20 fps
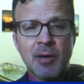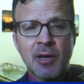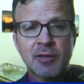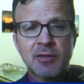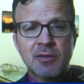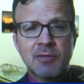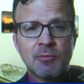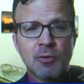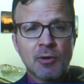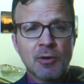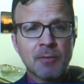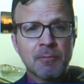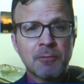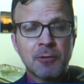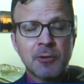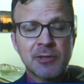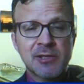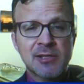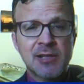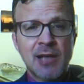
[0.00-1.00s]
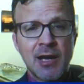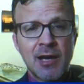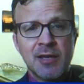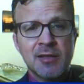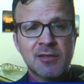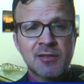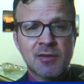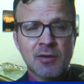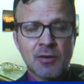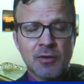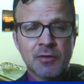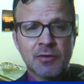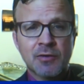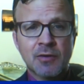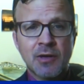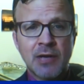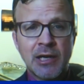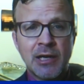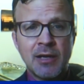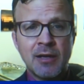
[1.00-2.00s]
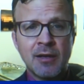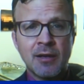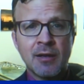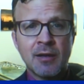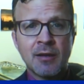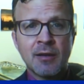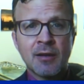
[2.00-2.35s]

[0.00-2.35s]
much more precise surgery.